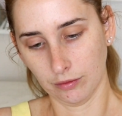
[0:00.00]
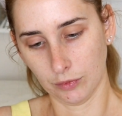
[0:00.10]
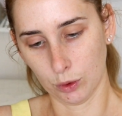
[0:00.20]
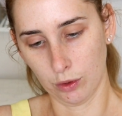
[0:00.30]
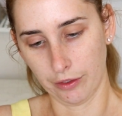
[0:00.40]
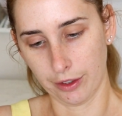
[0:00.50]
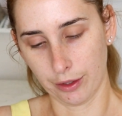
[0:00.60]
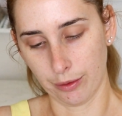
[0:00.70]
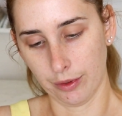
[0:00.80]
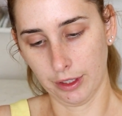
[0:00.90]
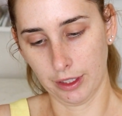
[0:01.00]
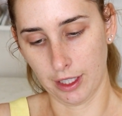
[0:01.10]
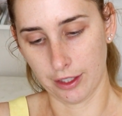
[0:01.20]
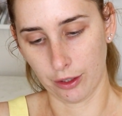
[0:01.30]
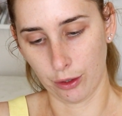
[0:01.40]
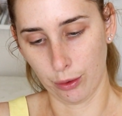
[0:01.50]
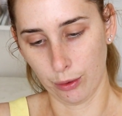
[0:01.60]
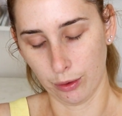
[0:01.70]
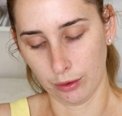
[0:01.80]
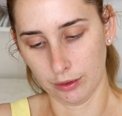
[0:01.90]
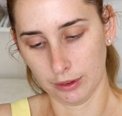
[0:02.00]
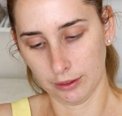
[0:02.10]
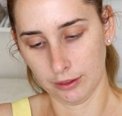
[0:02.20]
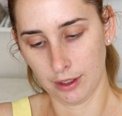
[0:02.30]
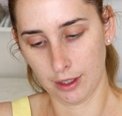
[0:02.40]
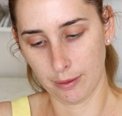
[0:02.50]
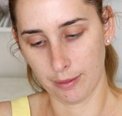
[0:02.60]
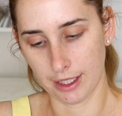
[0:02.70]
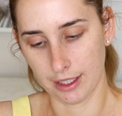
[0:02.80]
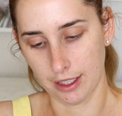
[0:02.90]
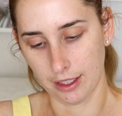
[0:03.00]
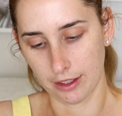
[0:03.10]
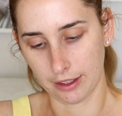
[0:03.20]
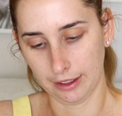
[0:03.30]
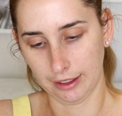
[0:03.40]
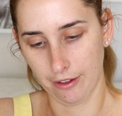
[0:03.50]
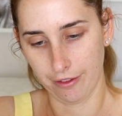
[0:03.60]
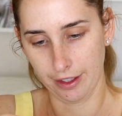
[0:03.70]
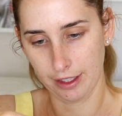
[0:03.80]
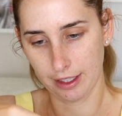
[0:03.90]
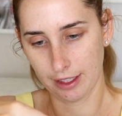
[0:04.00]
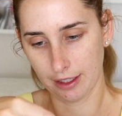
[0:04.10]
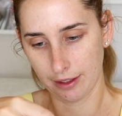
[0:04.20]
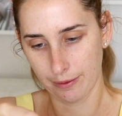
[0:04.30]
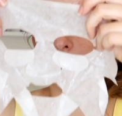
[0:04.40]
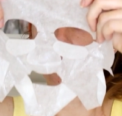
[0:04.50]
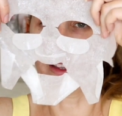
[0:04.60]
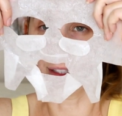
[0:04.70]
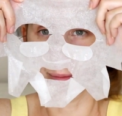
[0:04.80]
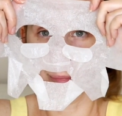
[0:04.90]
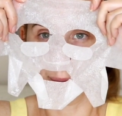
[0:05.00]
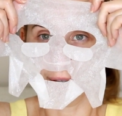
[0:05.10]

Oh, it feels really nice and cool. My skin is going to love this. I'm going to get this baby